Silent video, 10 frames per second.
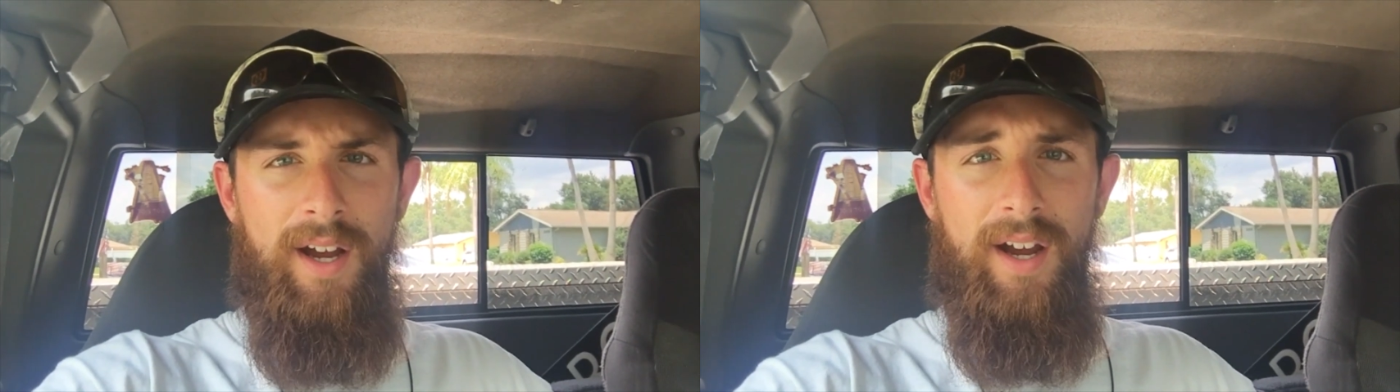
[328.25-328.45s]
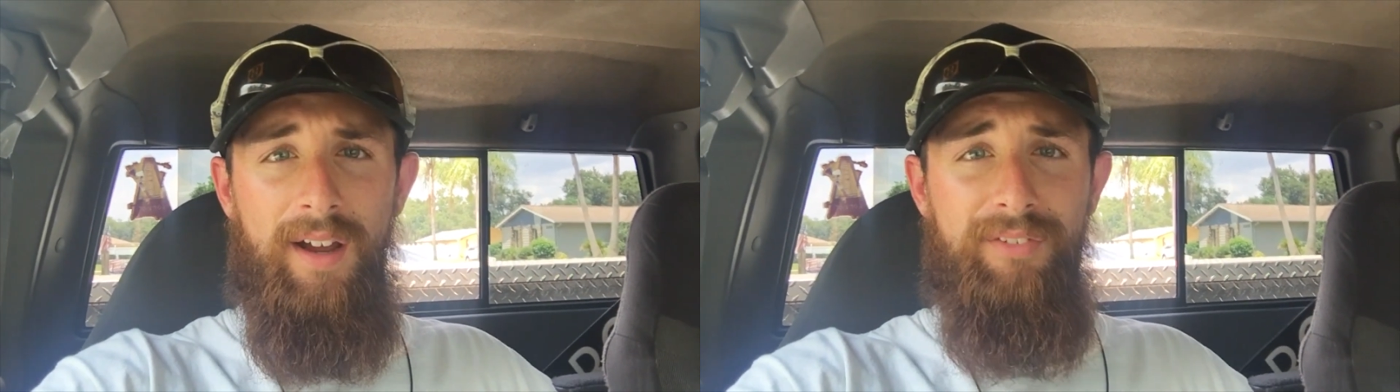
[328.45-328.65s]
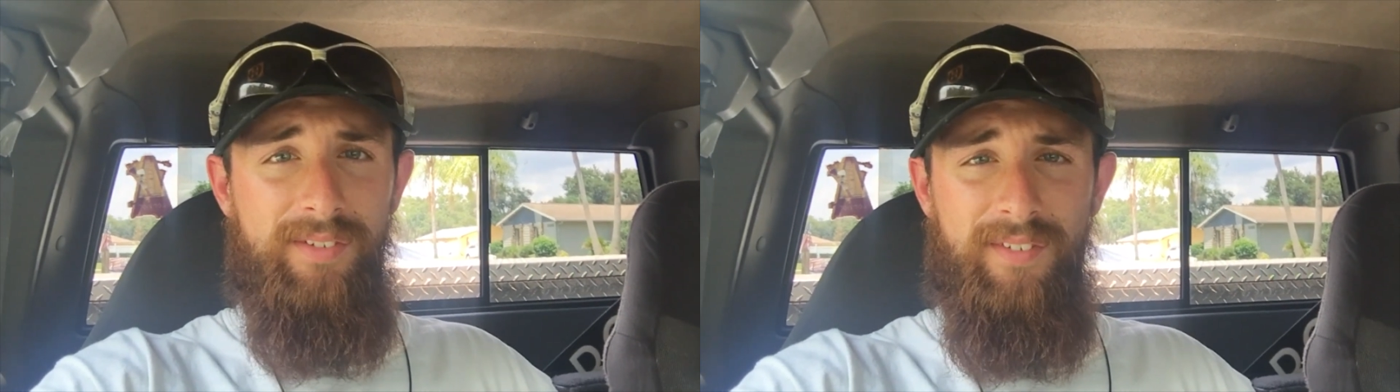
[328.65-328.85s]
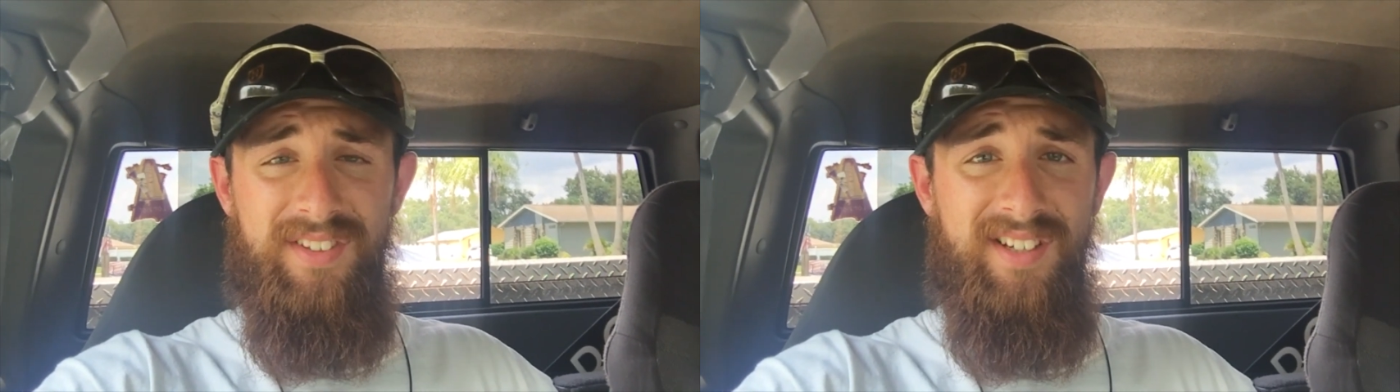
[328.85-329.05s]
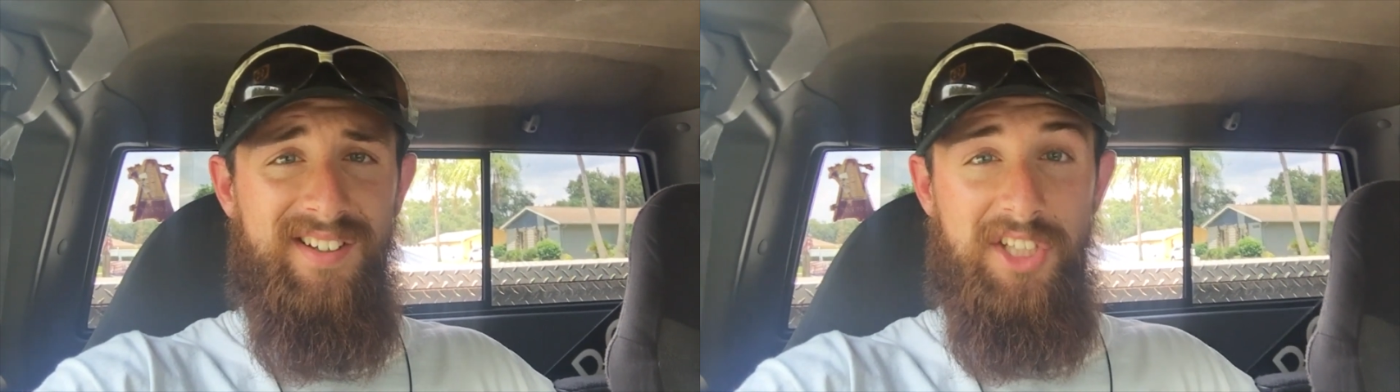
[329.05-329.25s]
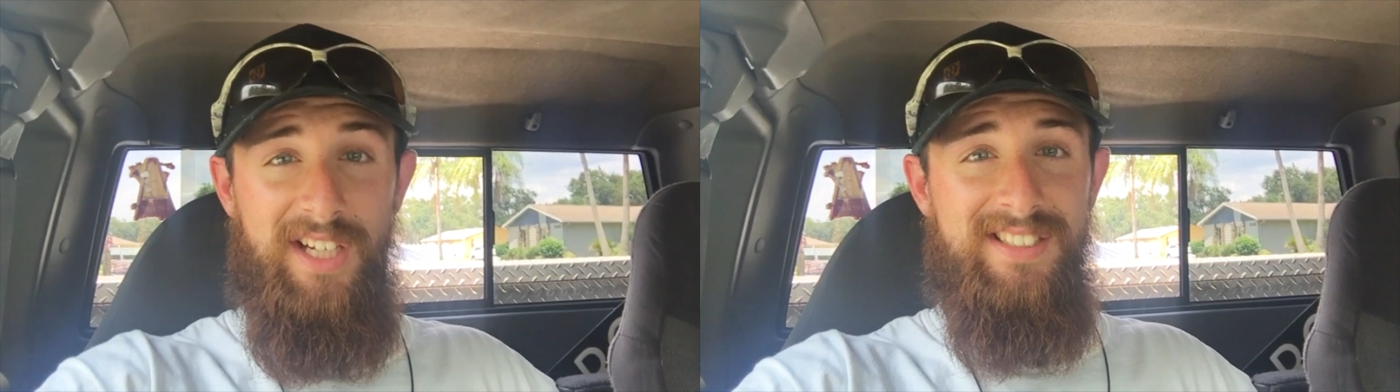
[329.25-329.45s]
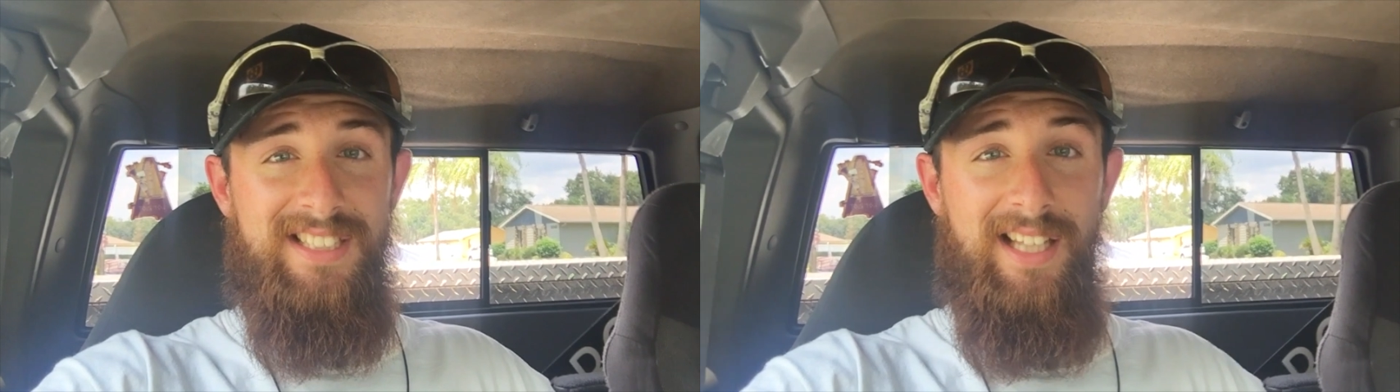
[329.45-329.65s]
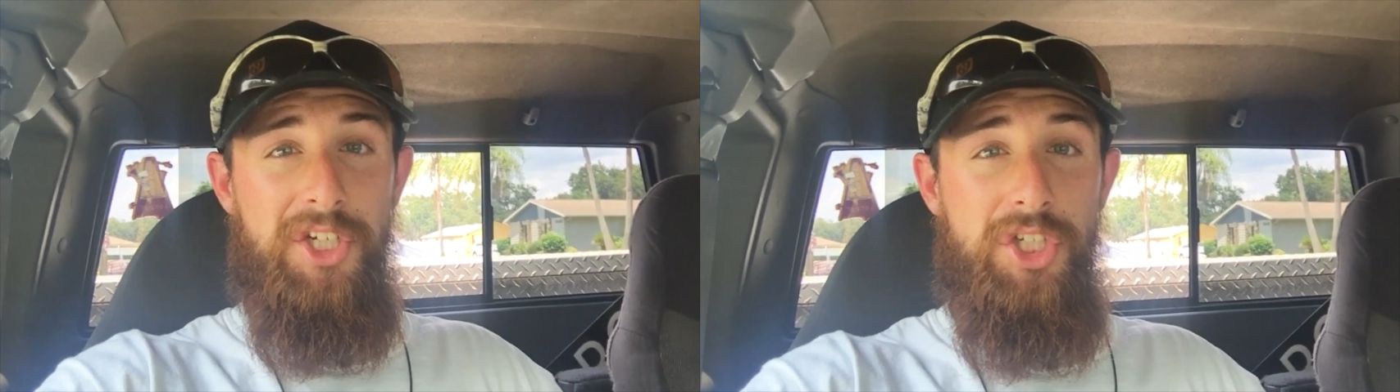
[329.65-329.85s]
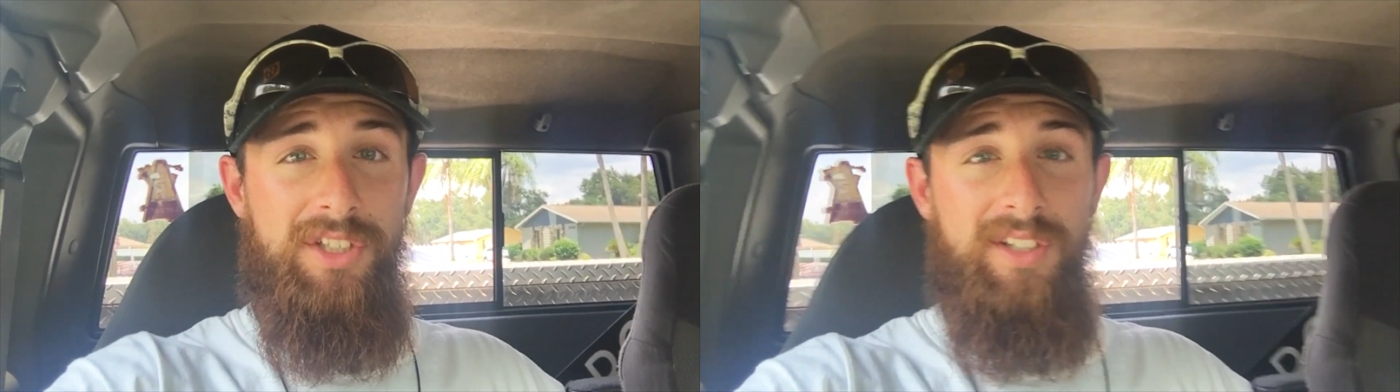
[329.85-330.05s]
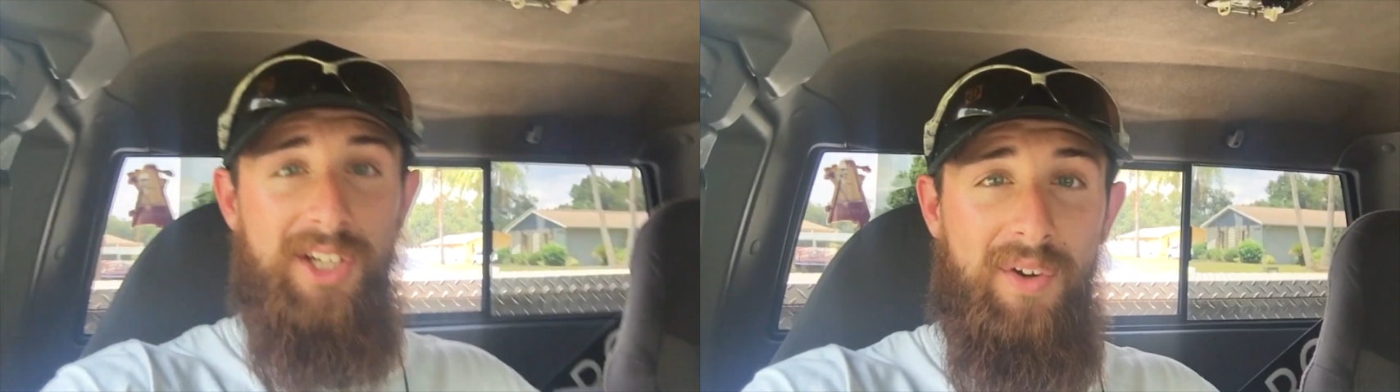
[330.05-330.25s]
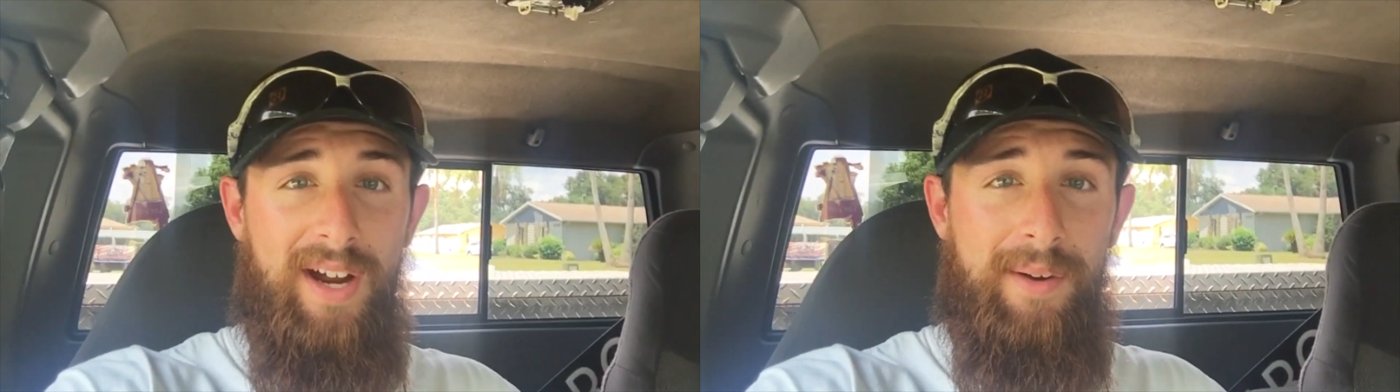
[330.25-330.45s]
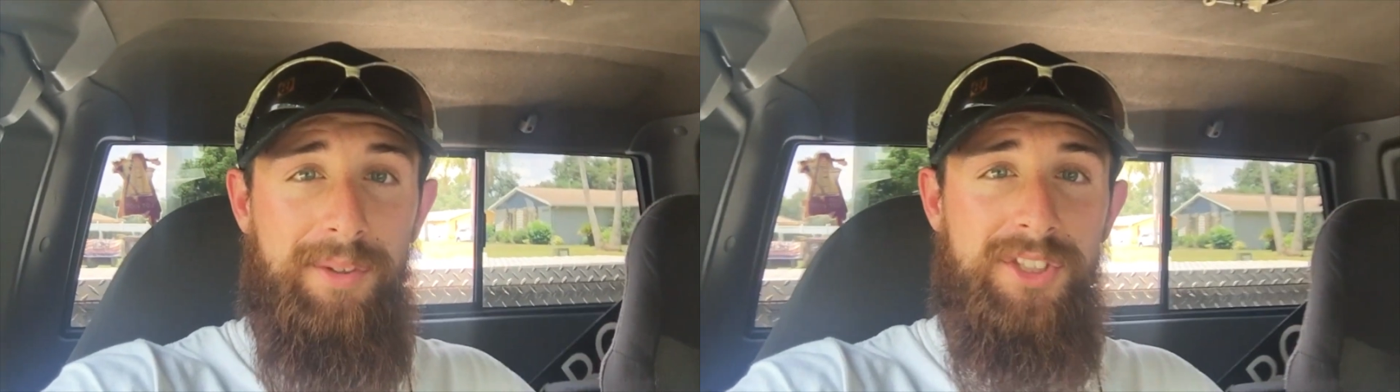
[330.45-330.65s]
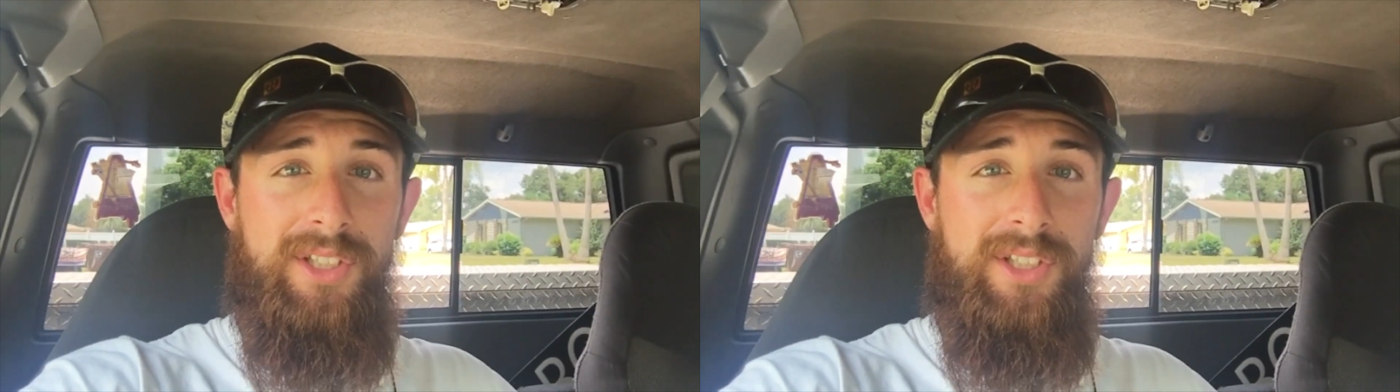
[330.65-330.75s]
If you've ever touched insulation in your house,